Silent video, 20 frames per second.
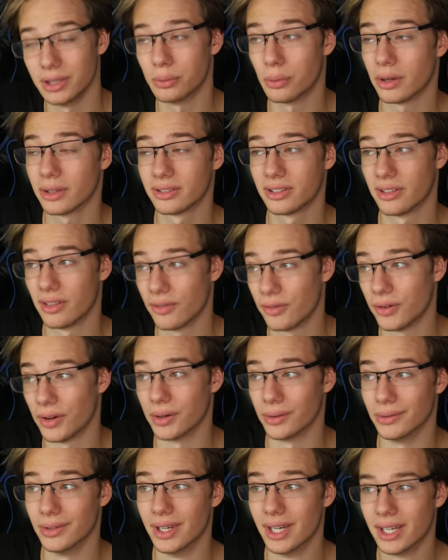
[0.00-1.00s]
You want the
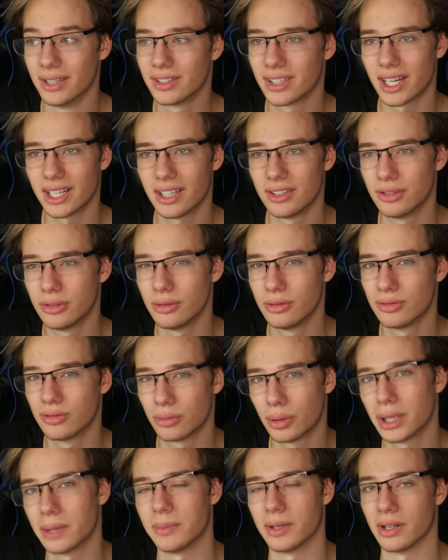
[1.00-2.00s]
phone to kind of do
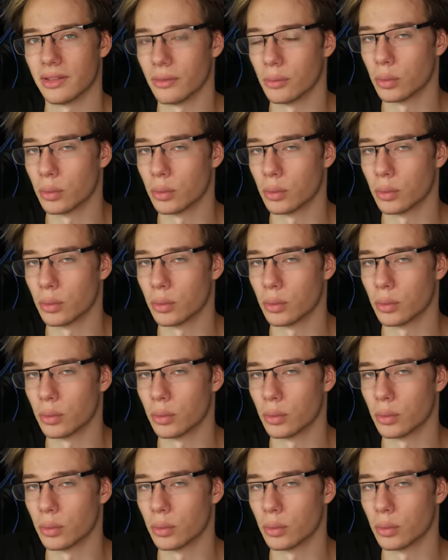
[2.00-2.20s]
quite a bit of the